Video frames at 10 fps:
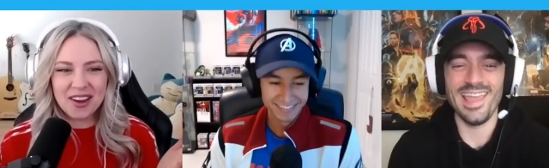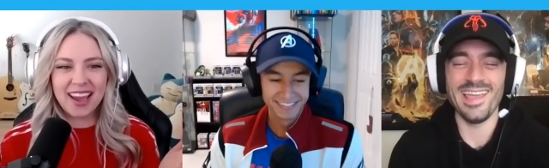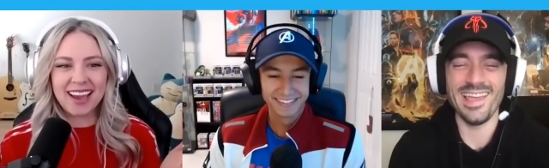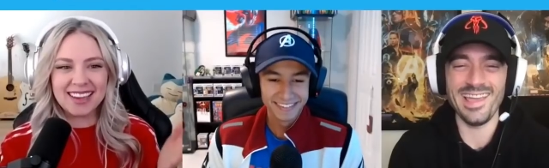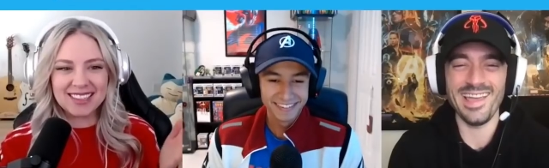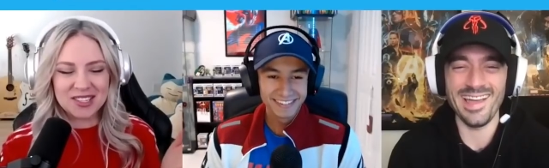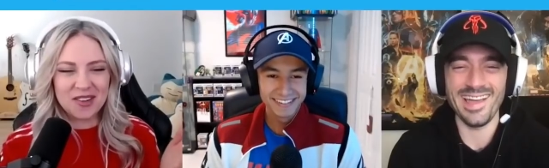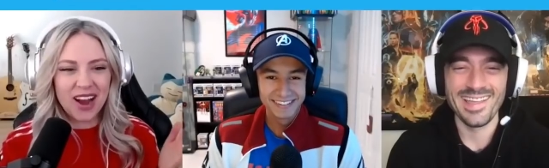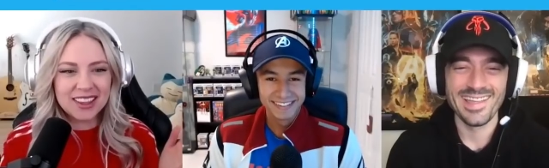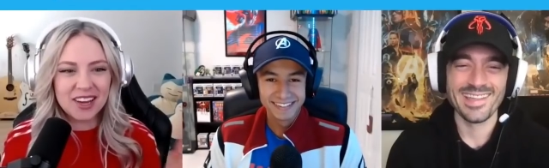Speaker 1: Okay.
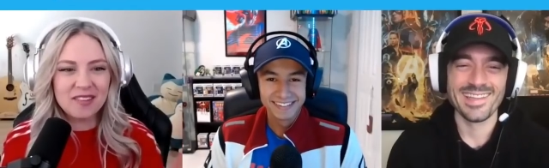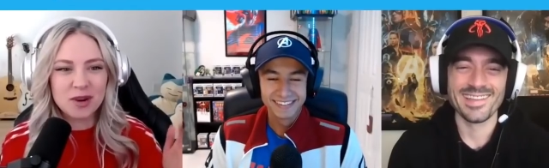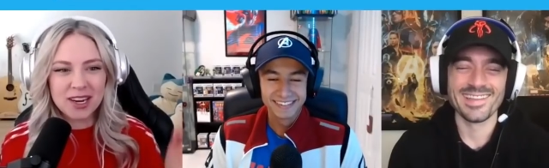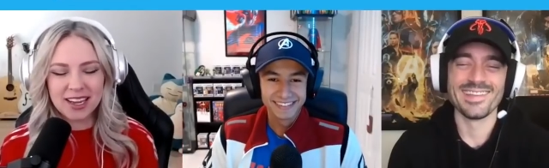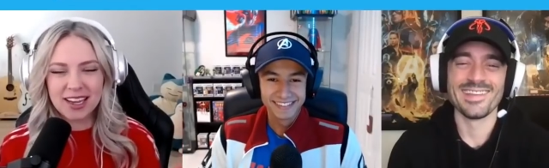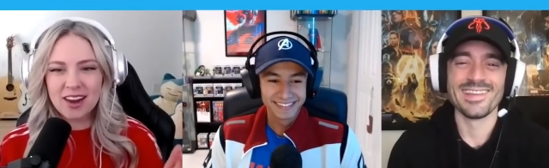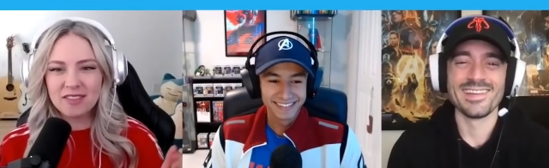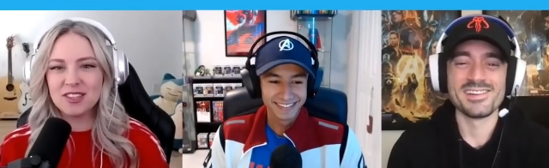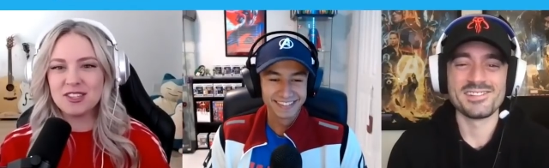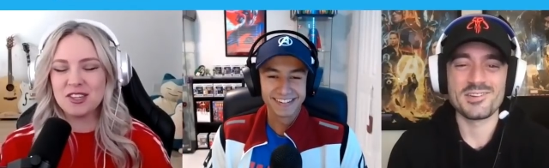so I love we're kicking
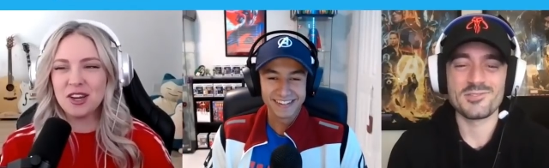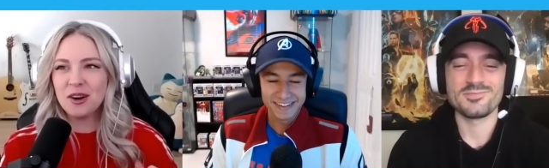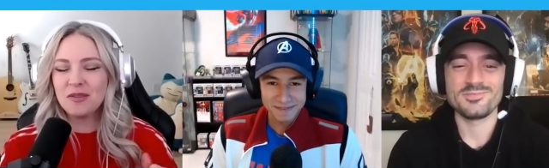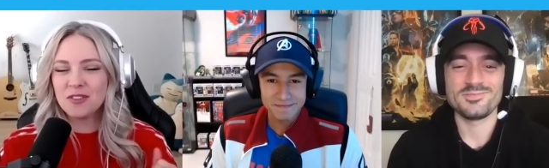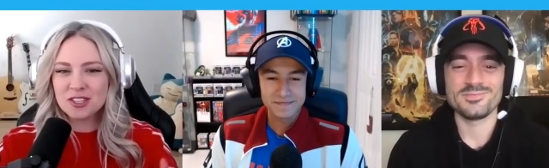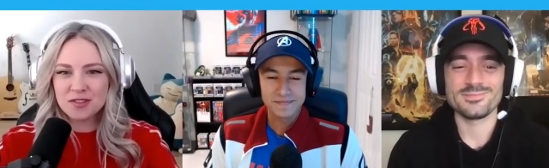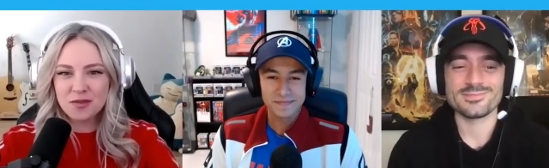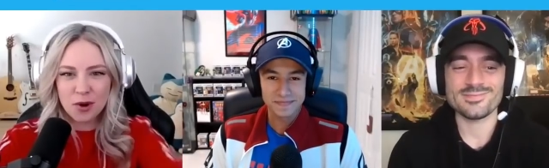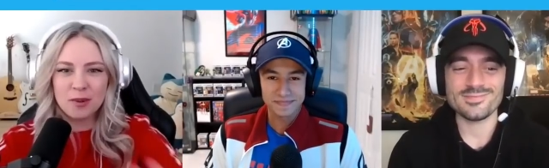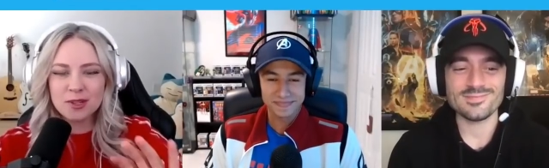off this show first and
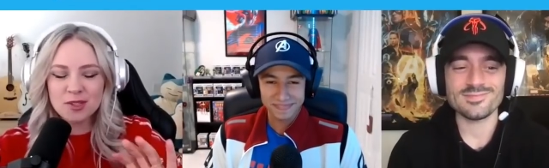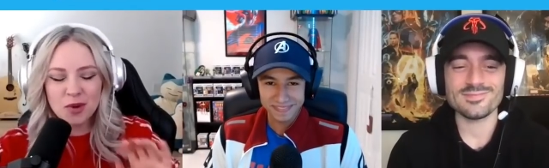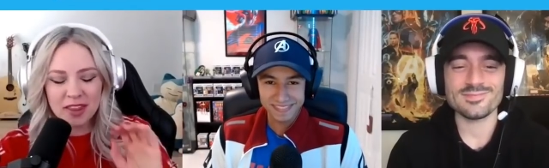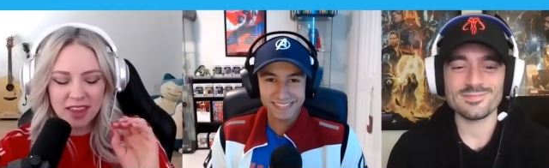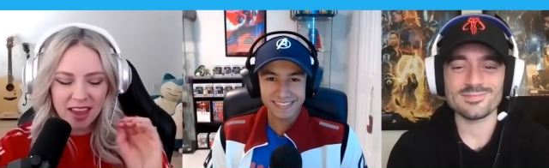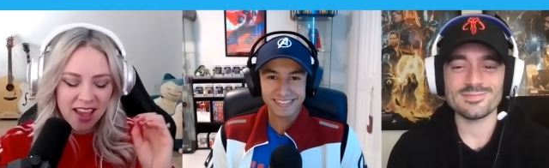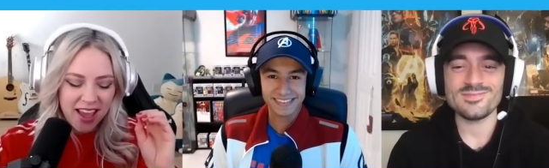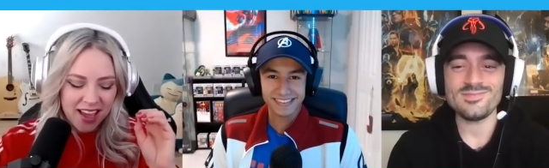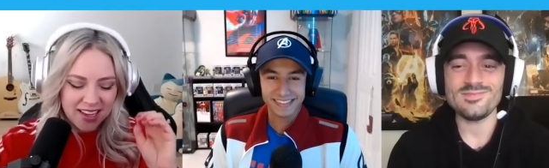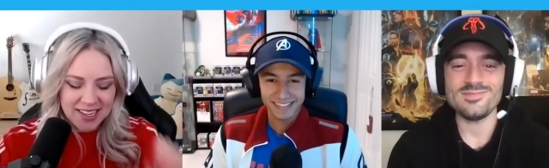foremost with
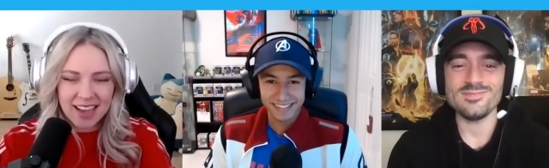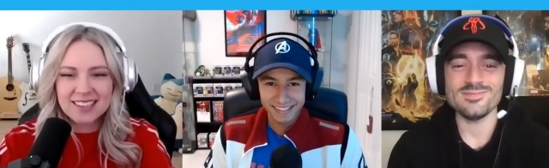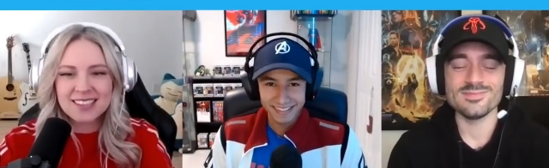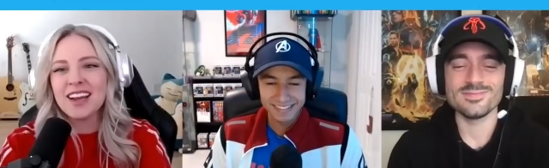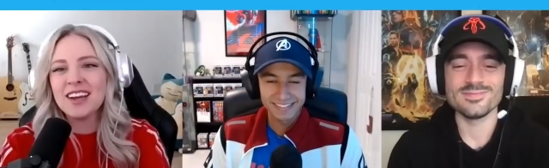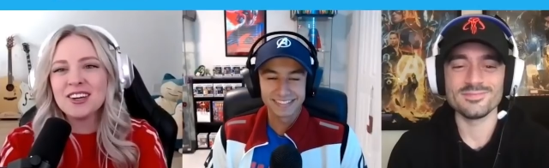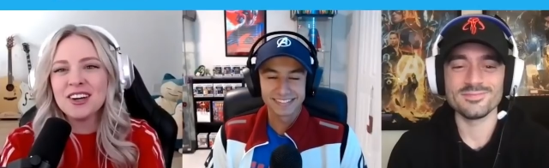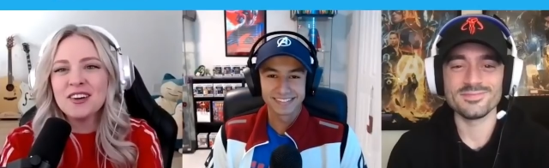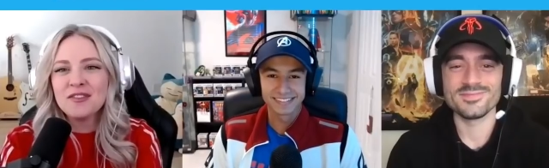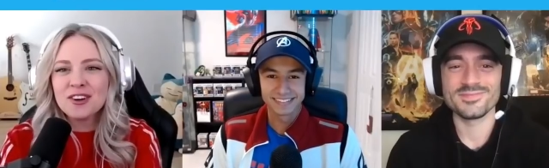a Zack
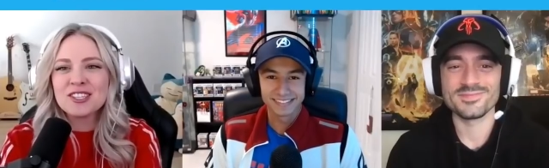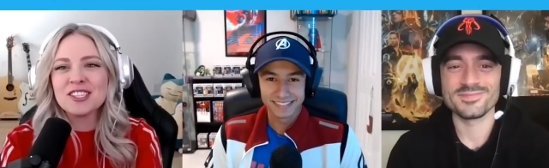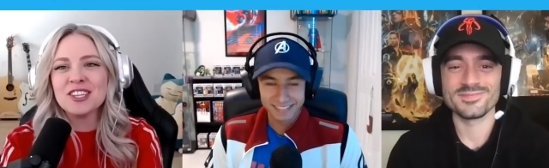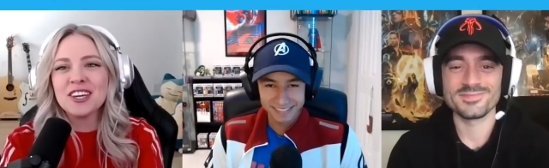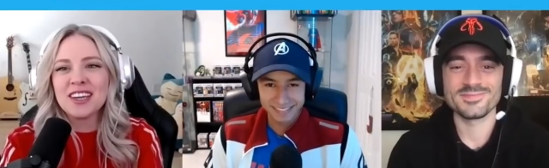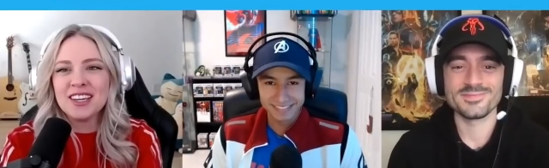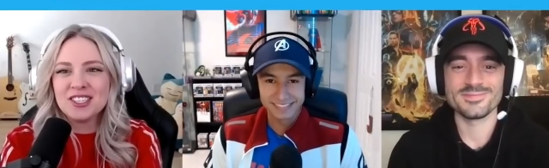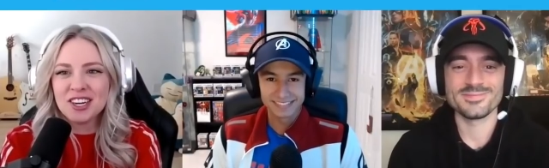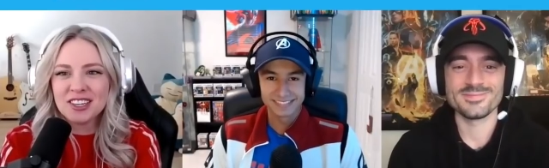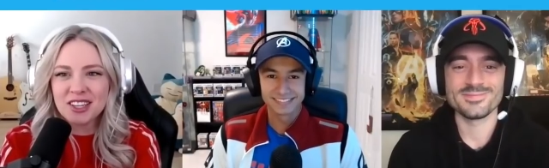Snyder first look at
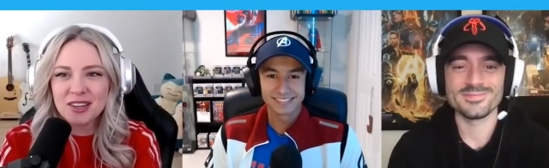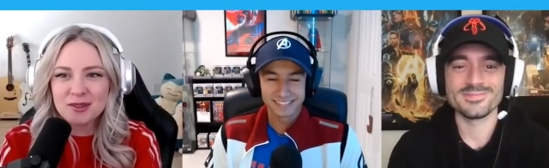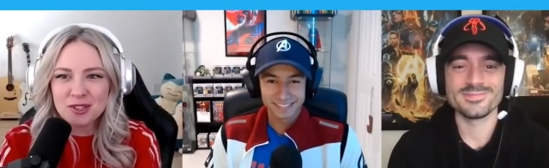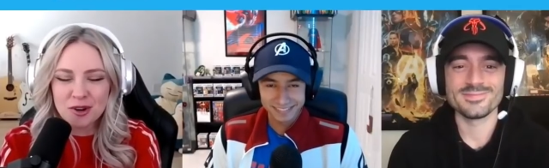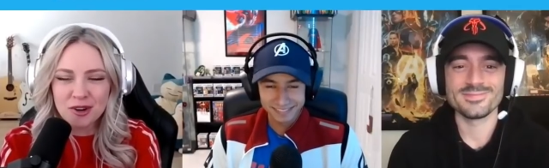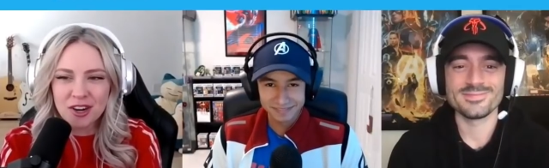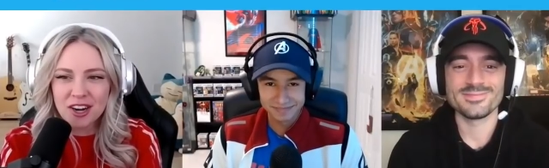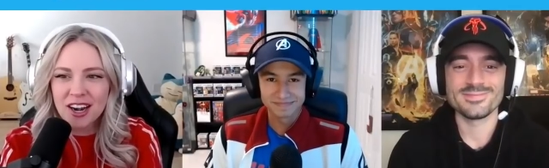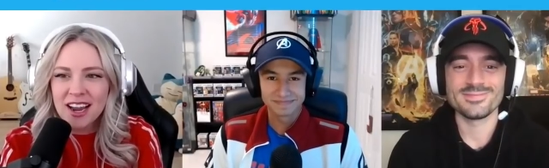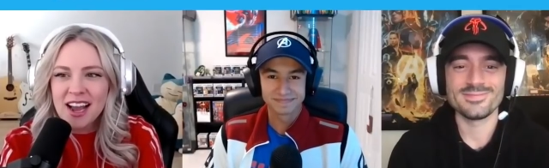Jared Leto's
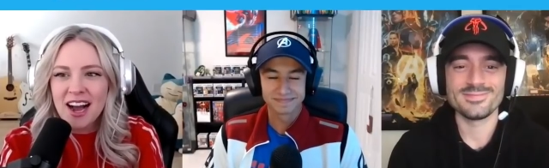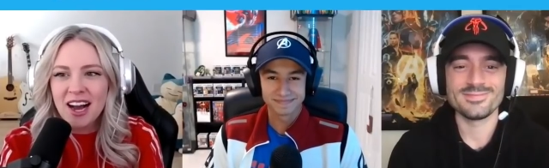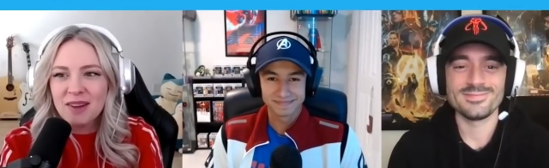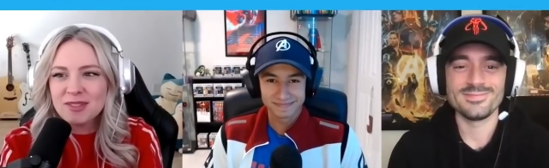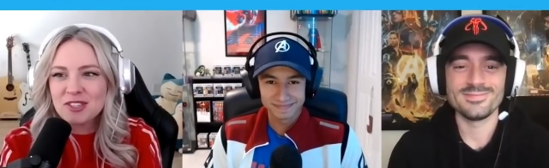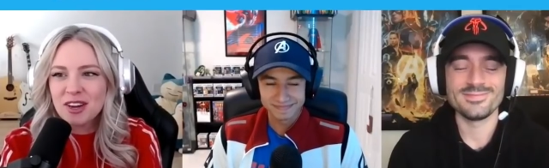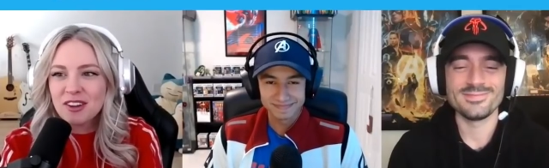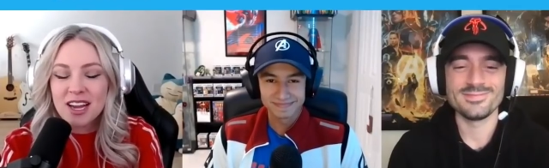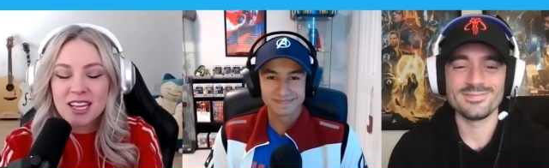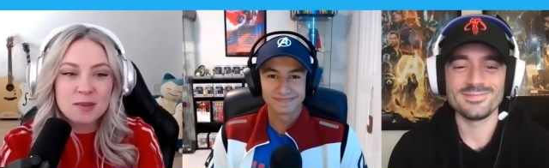Joker. Um, this
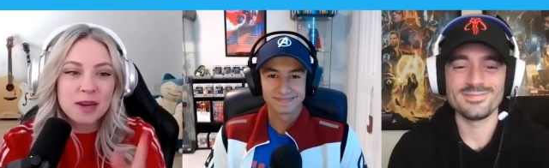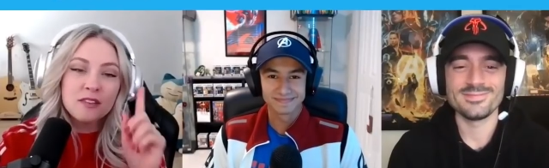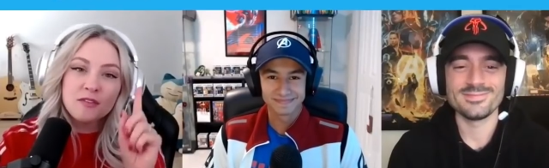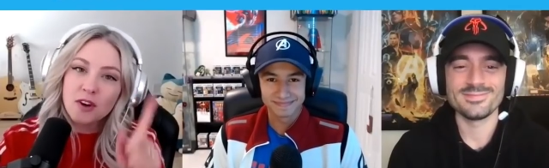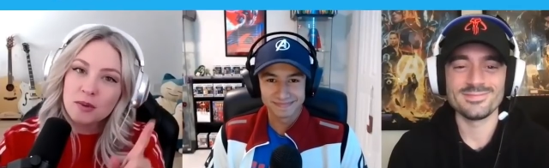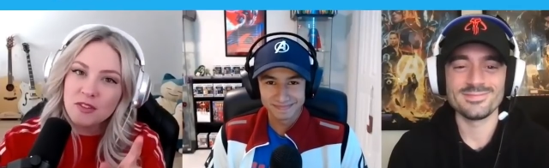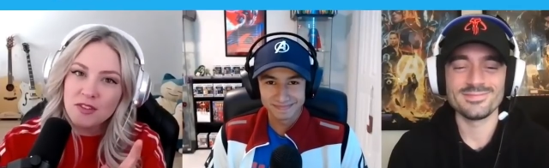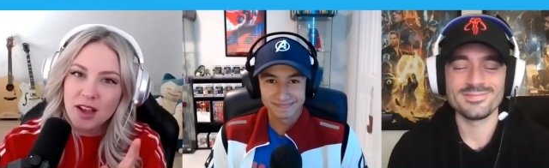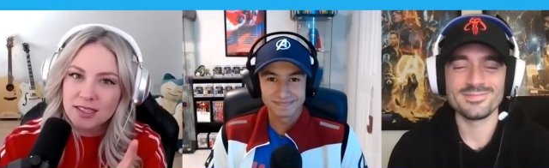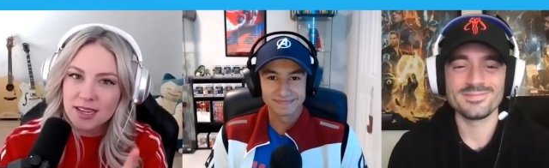trailer has been confirmed for
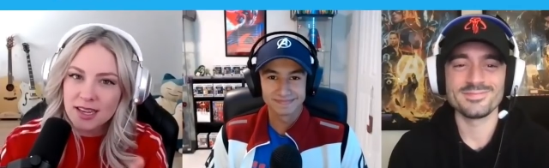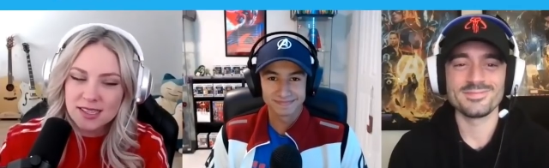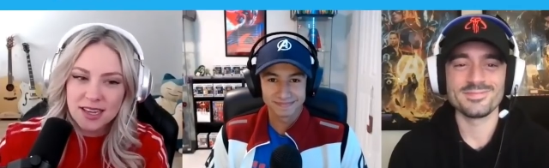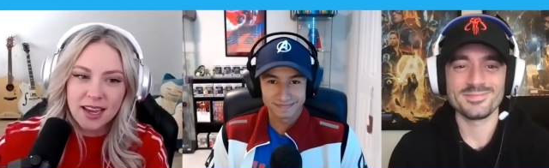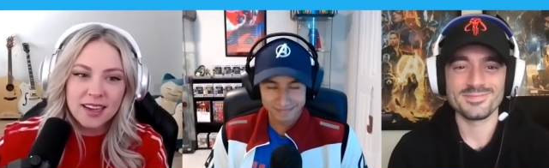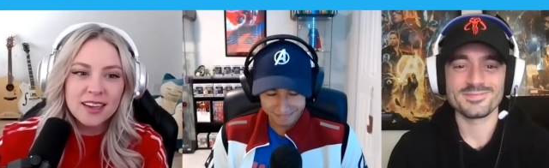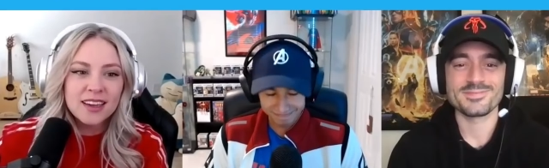Valentine's Day.